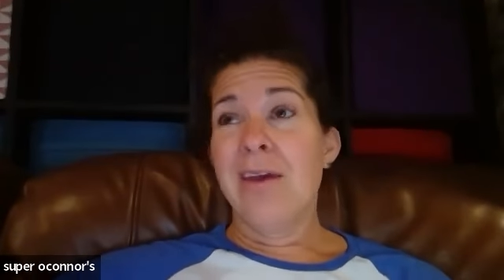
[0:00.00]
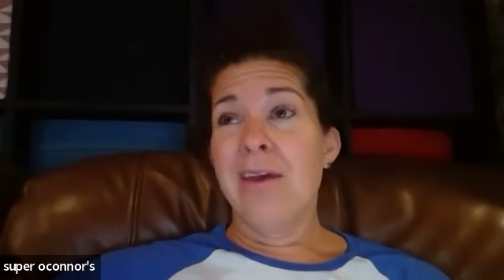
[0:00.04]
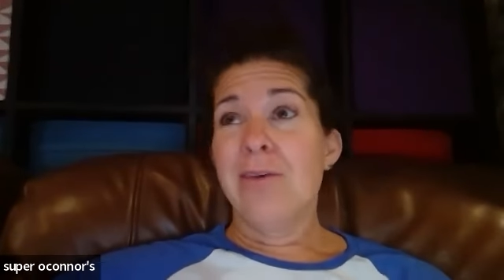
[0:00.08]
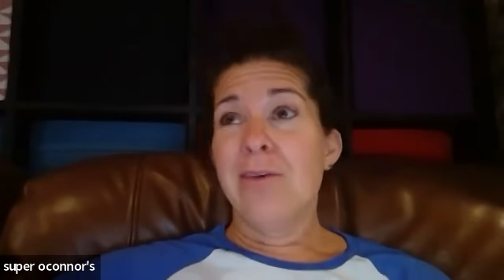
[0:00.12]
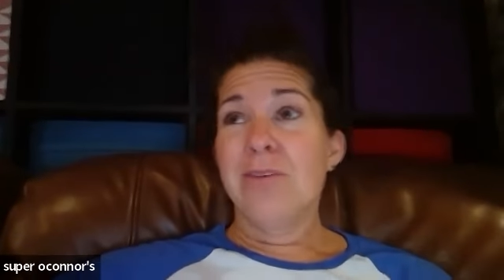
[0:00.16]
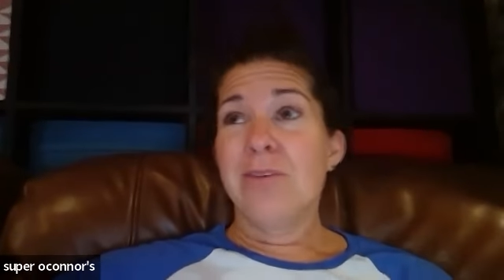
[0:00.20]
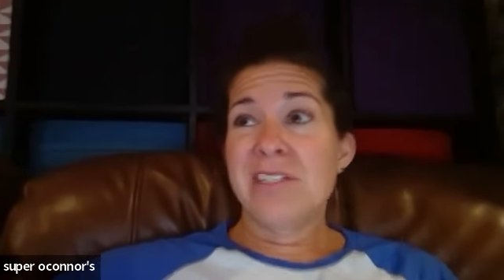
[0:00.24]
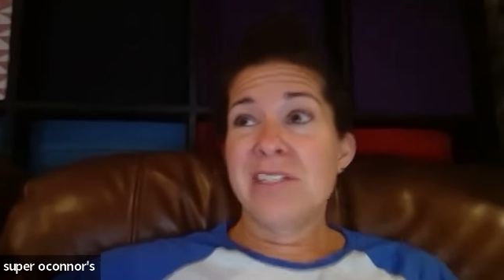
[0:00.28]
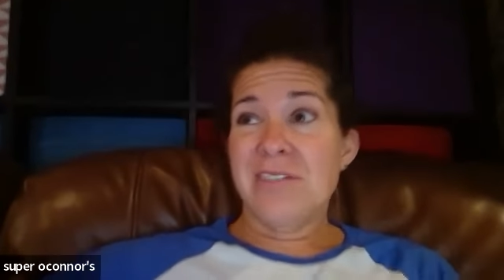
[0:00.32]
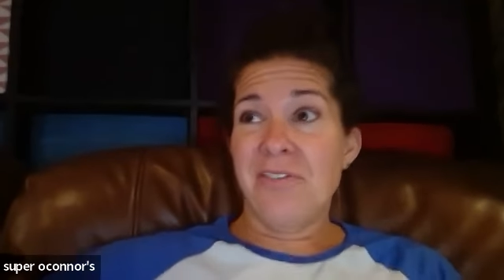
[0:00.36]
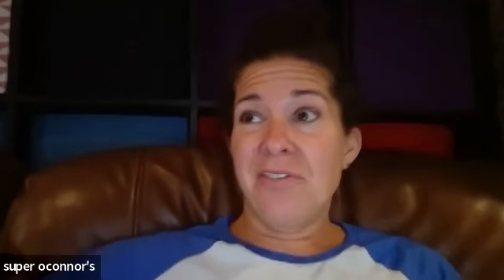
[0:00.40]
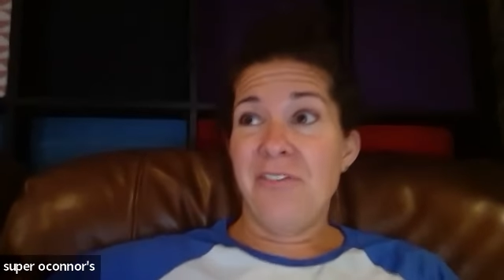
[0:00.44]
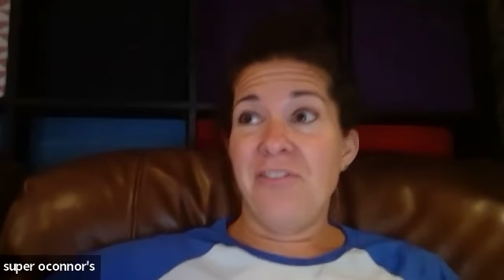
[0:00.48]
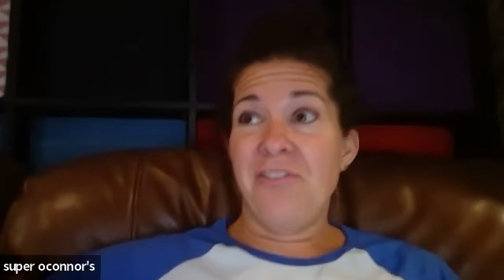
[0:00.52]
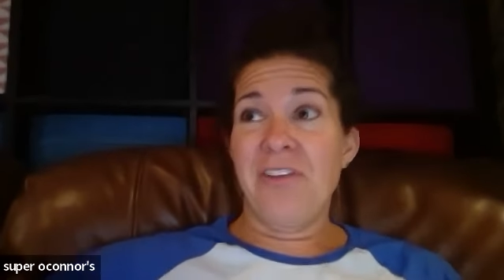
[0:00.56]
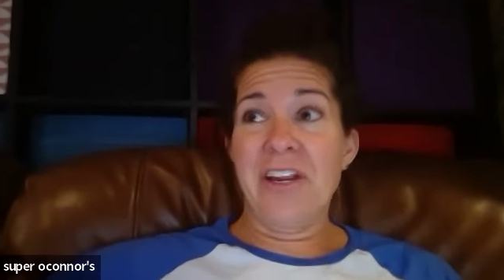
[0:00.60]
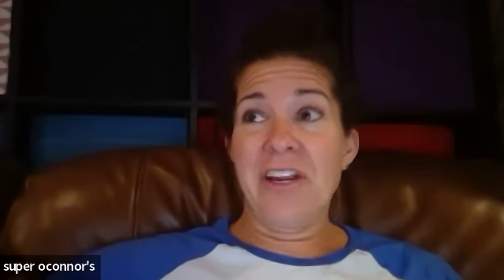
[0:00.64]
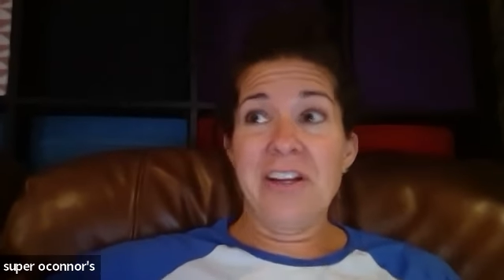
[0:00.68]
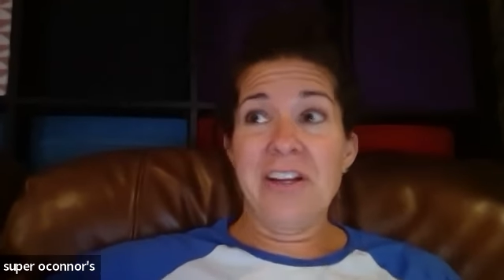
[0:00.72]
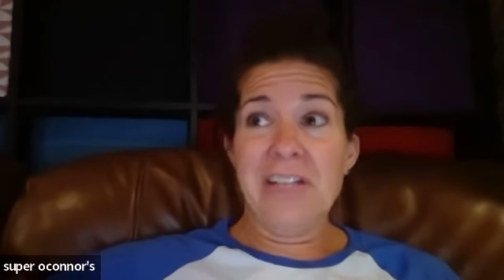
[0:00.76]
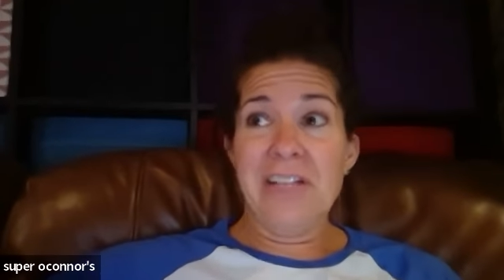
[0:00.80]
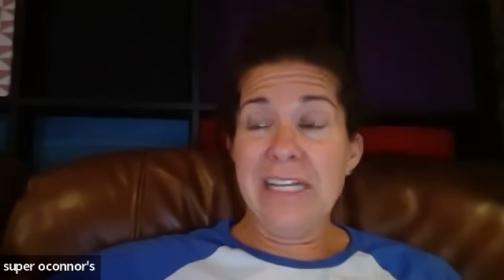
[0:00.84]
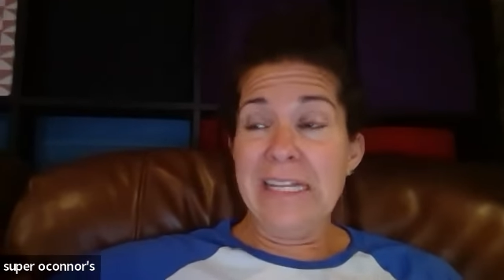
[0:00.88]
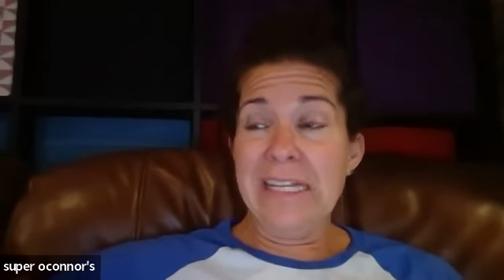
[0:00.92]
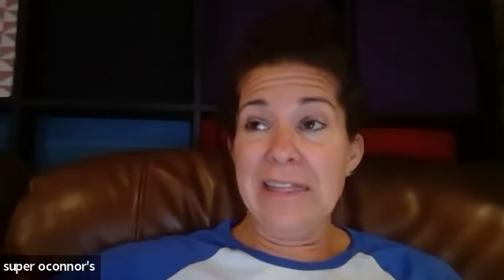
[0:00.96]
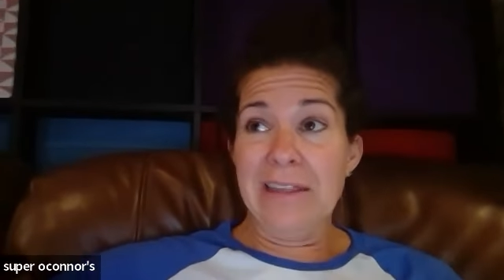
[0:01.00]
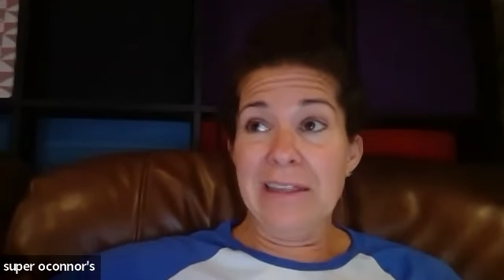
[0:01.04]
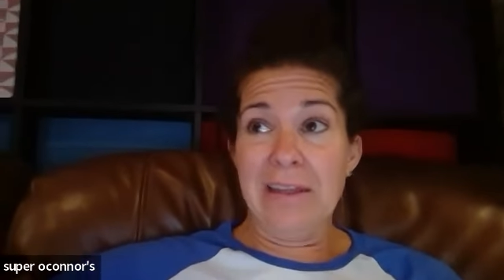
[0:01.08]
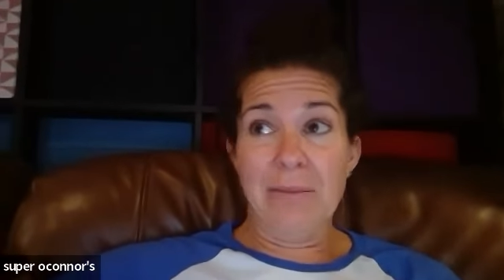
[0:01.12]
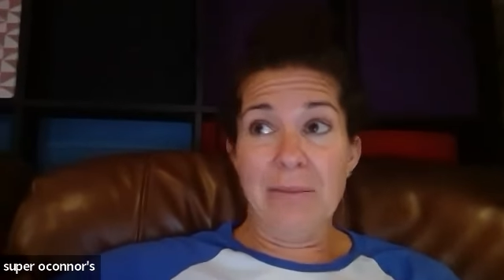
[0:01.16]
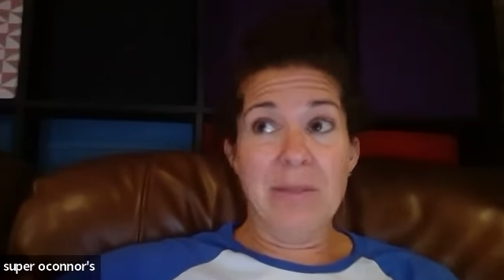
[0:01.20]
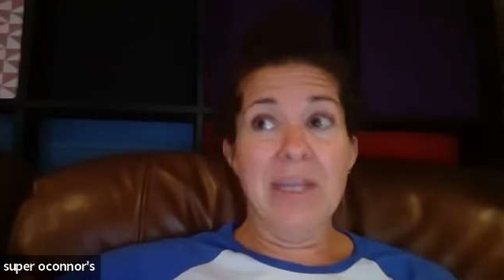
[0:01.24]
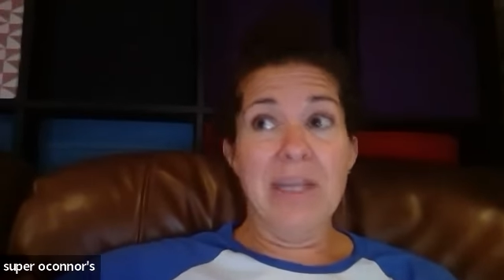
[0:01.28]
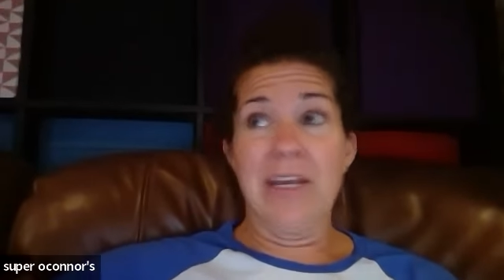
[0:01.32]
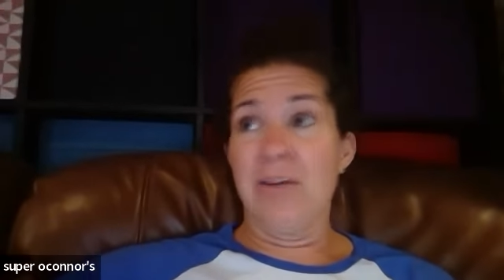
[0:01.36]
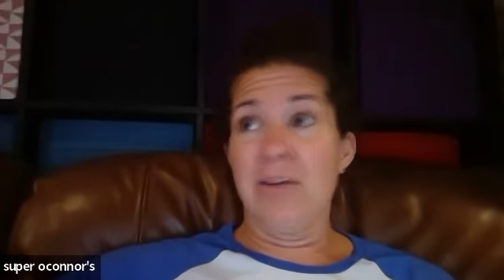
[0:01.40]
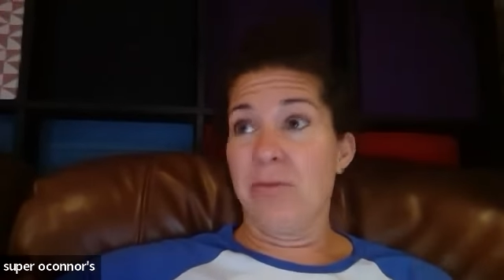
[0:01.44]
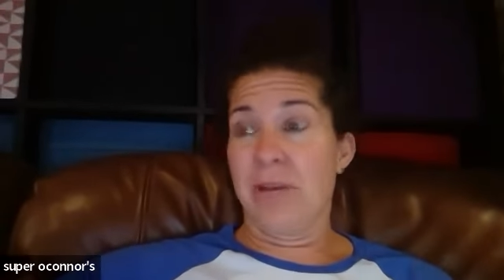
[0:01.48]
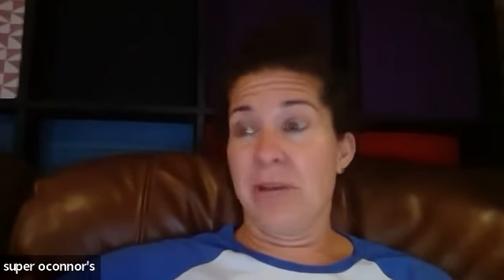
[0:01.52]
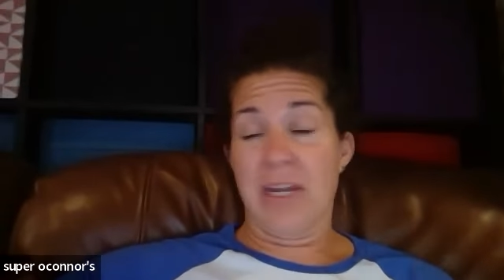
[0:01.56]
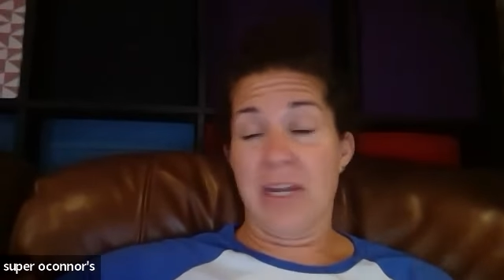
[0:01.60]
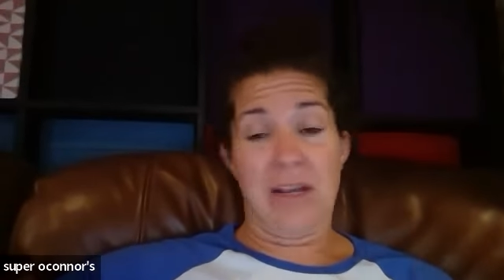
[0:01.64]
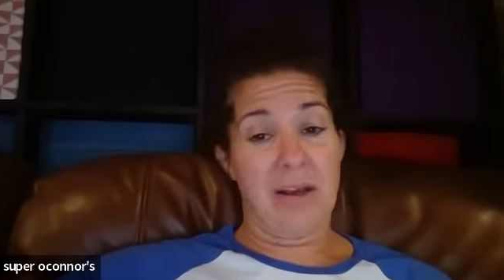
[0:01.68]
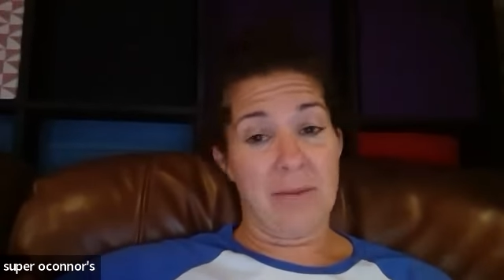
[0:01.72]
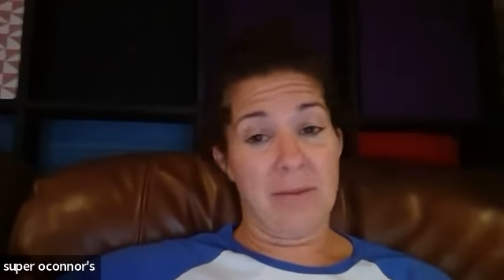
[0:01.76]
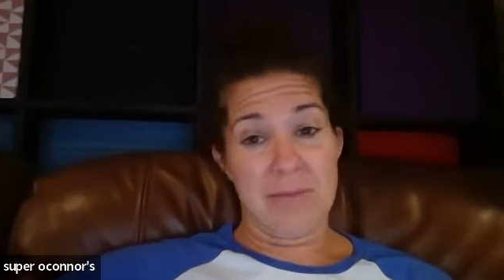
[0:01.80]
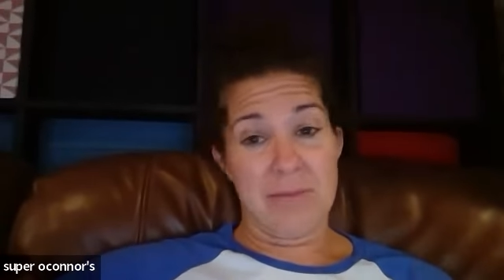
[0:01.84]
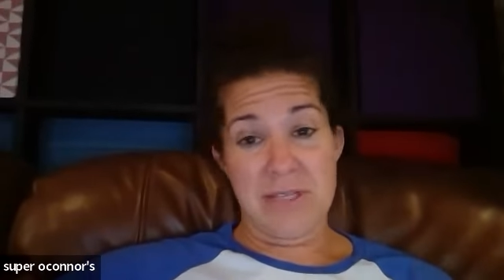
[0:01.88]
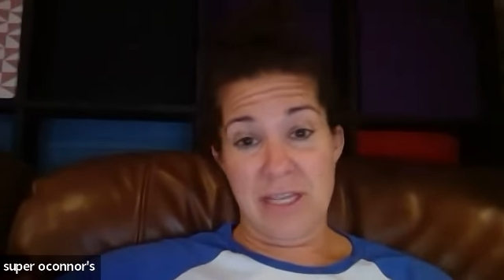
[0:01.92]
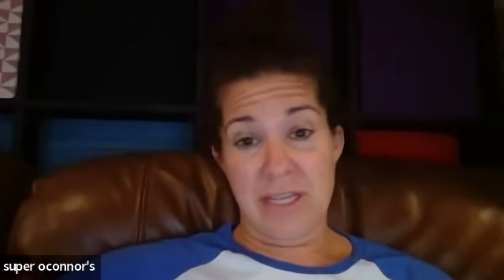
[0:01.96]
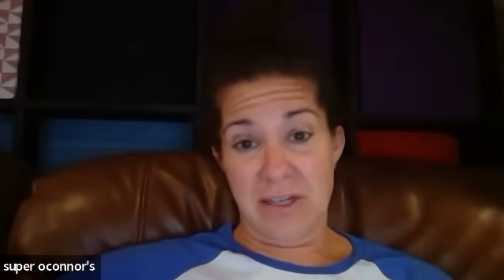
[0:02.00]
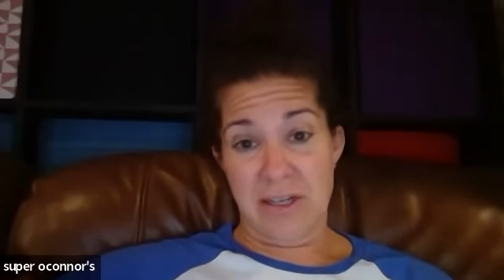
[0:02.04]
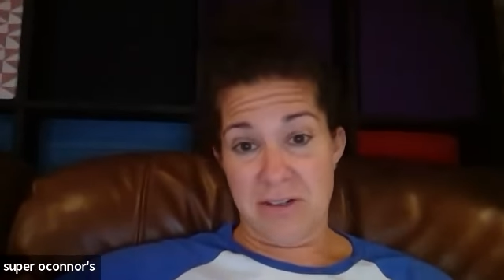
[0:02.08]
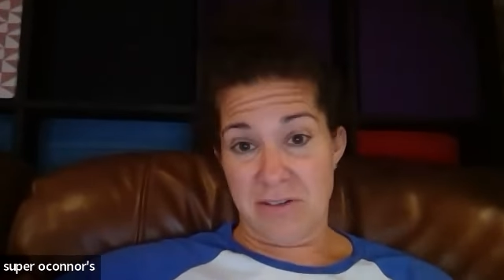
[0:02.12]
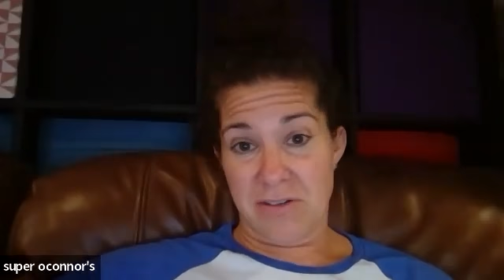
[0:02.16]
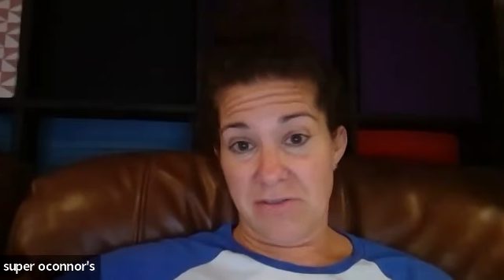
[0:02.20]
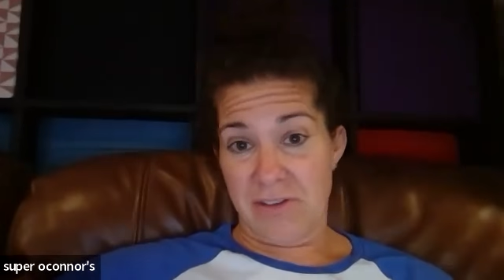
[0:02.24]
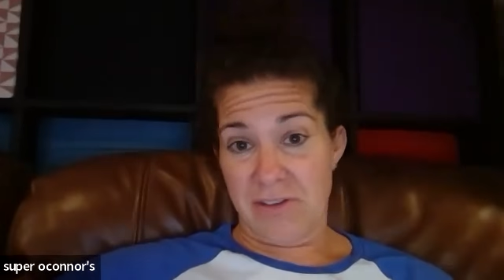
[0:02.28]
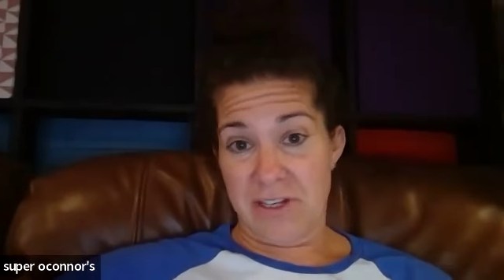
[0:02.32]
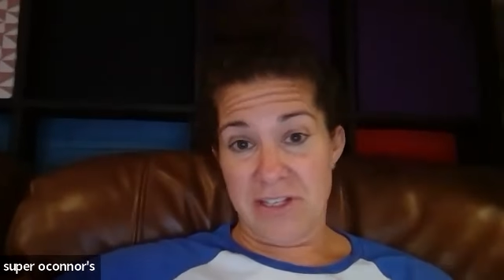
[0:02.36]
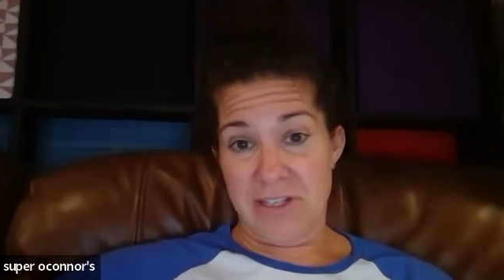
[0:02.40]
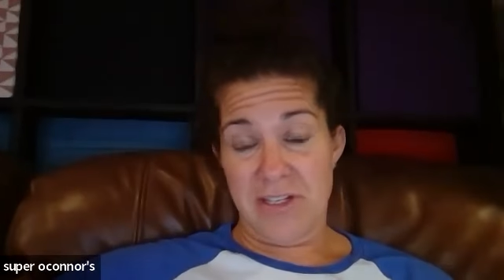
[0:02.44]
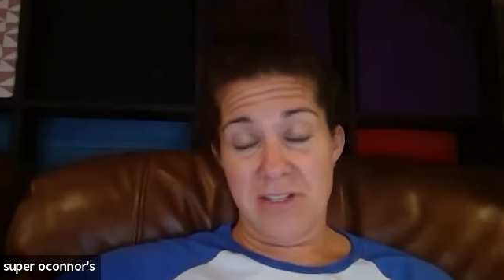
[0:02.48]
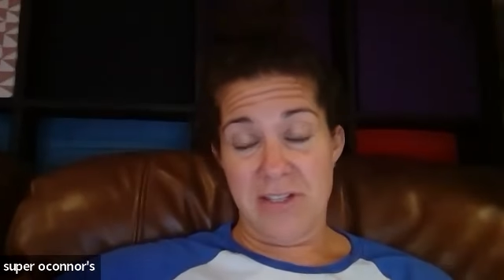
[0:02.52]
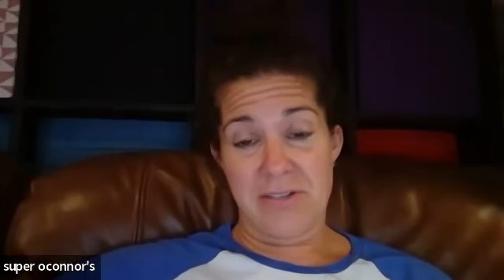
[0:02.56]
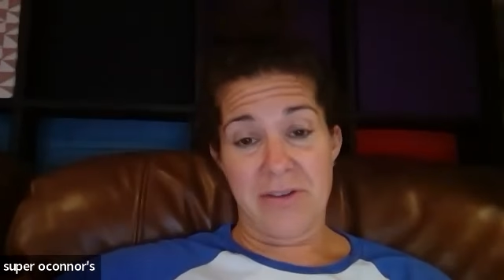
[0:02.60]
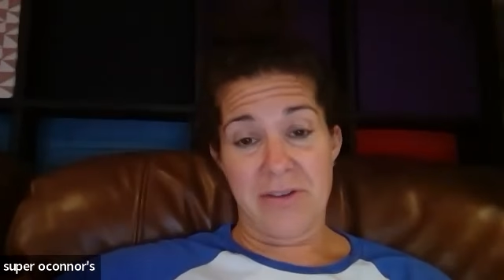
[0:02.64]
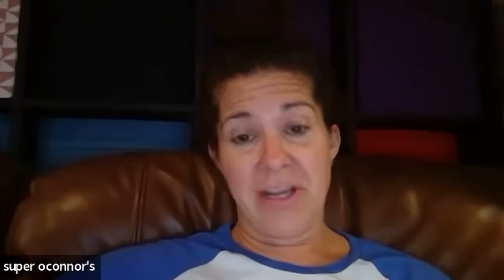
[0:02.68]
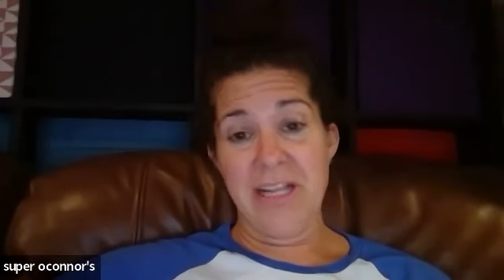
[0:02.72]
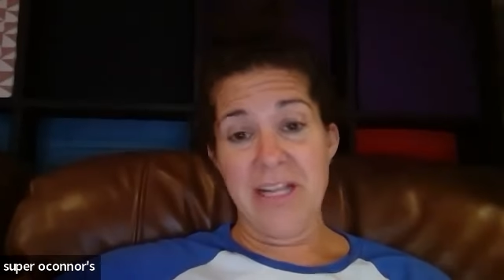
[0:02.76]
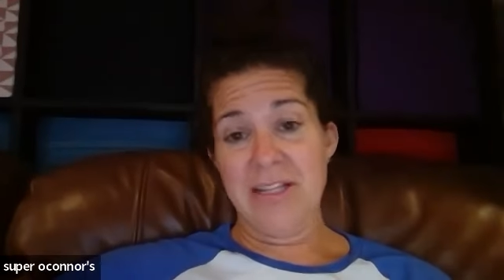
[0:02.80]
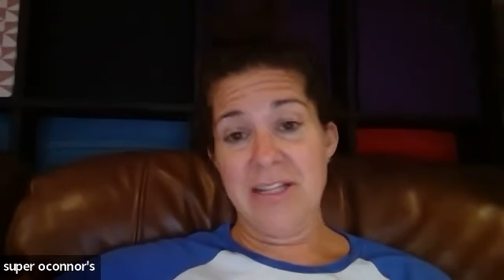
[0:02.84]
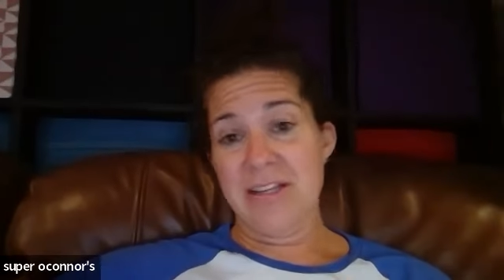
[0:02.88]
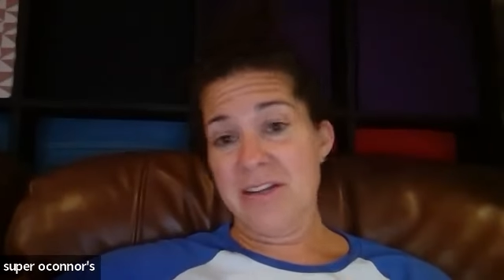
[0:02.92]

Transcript: which is fairly limited when it comes to interventions, right?